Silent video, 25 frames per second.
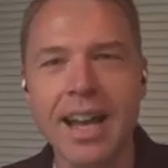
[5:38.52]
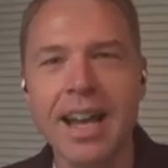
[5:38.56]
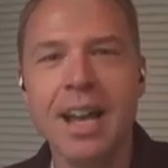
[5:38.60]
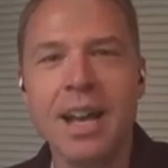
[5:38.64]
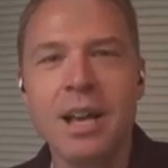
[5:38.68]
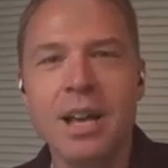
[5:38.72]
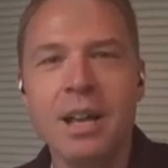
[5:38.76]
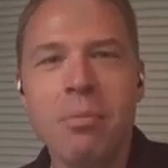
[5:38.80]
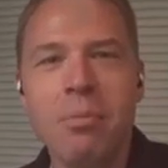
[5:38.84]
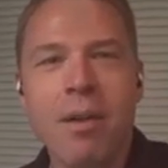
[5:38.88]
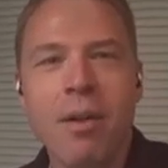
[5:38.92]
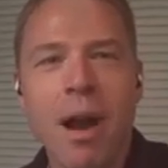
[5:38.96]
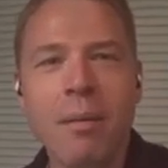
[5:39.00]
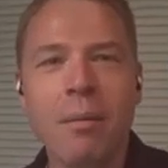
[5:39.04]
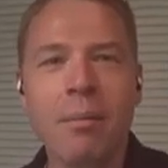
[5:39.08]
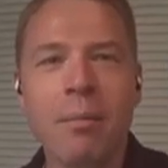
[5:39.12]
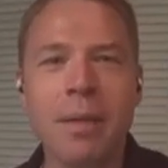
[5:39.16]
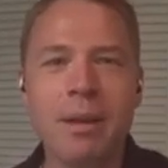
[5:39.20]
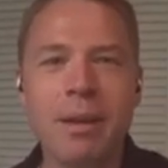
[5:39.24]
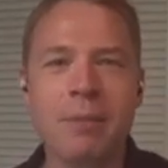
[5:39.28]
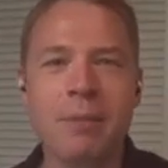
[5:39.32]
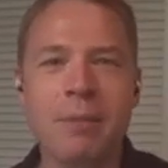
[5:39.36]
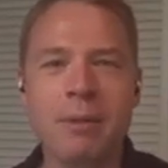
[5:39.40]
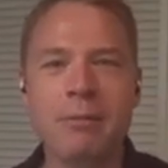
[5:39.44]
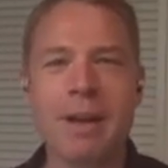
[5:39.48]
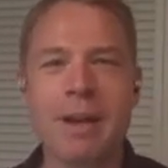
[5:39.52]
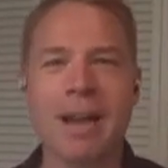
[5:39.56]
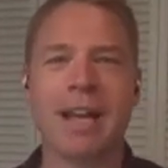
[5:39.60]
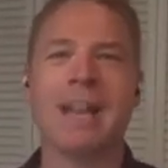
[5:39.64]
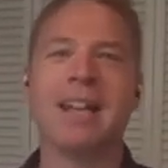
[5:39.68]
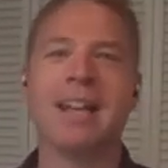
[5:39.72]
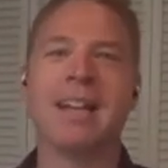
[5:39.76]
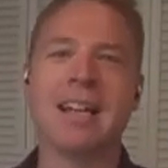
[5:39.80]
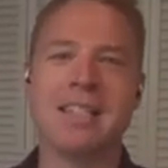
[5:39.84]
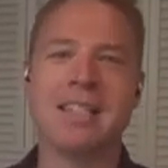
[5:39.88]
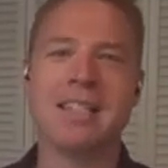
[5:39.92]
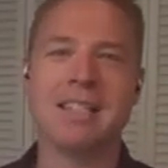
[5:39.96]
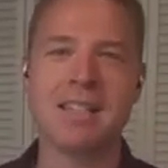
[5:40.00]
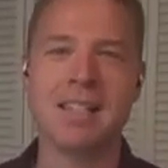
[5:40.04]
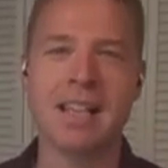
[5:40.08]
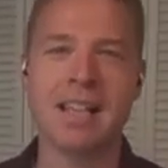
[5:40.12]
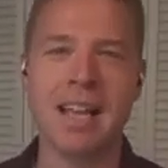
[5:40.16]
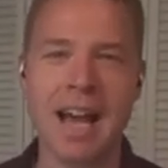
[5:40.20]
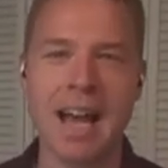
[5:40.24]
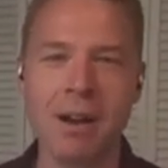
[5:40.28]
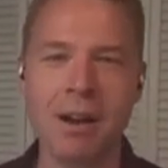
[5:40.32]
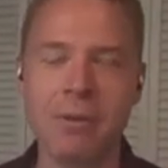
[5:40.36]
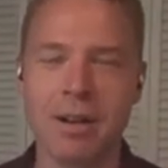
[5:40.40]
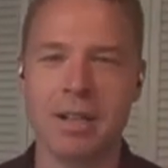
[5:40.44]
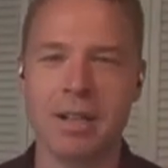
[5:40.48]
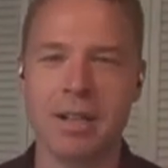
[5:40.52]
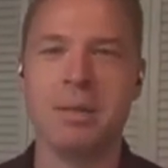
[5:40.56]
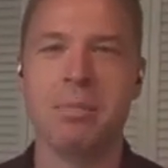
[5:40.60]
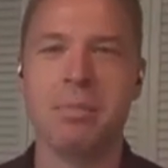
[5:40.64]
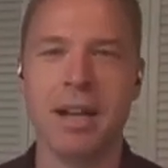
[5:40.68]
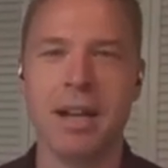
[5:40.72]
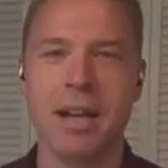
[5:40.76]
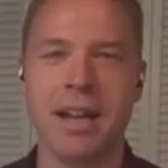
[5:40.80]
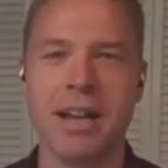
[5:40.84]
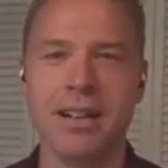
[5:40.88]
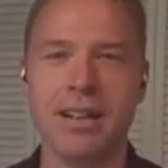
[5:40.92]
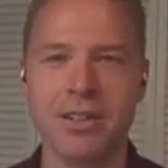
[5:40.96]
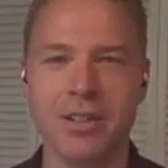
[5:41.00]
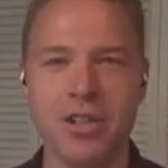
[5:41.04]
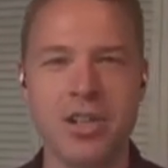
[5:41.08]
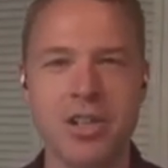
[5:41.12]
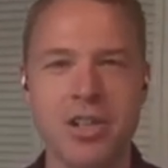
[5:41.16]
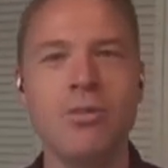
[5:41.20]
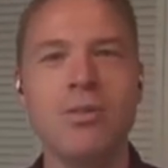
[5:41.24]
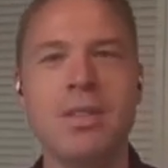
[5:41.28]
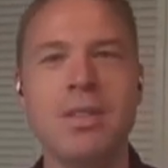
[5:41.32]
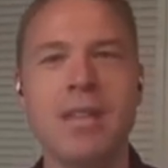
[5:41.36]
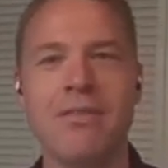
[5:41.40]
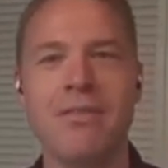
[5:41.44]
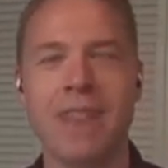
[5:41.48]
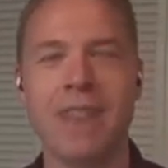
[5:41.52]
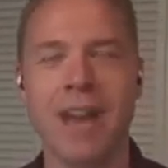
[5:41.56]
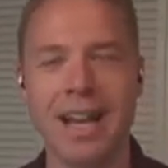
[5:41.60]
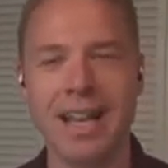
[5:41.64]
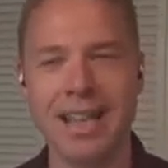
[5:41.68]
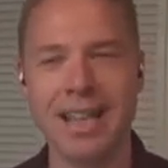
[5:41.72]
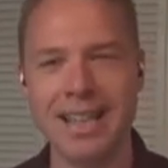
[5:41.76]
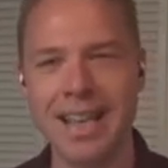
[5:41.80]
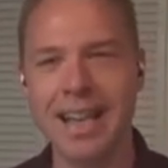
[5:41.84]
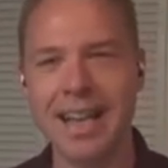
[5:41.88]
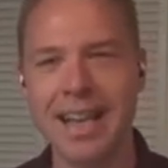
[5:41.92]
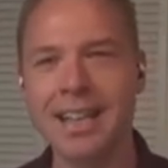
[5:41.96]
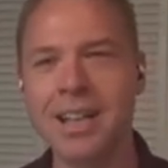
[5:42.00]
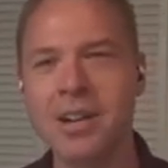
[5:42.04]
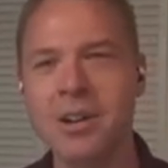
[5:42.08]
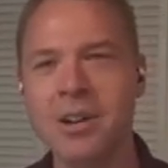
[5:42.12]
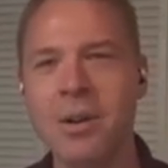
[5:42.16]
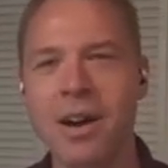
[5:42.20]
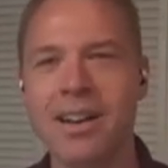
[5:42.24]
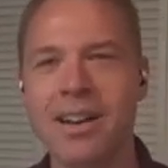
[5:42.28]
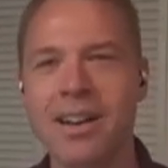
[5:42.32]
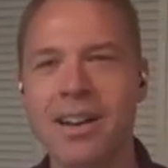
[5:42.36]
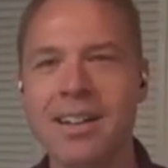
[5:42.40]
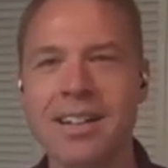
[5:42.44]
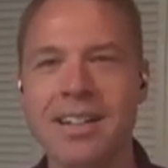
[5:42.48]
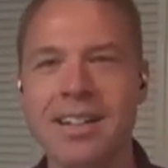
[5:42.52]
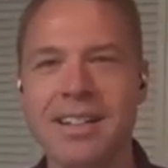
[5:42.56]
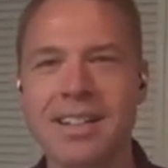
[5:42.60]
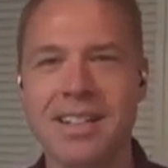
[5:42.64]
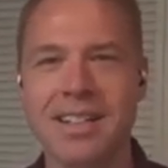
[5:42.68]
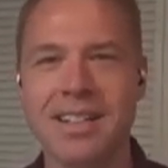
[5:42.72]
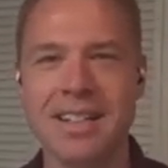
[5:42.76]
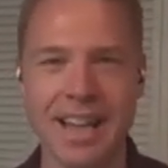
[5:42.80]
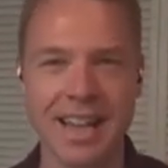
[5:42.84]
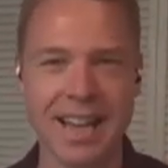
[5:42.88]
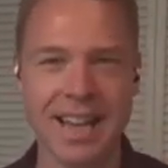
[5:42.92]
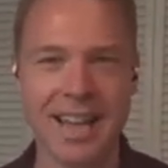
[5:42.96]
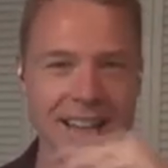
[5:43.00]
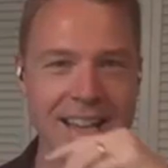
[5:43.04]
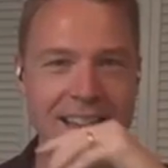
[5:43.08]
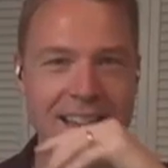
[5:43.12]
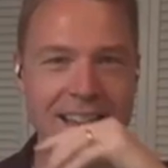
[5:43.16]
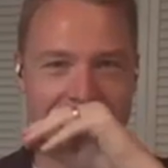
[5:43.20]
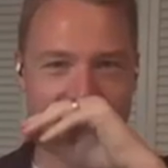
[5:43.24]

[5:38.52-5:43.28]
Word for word: you'll probably be recognized as the guy wearing the bright colored shoes. I've got yellow on today.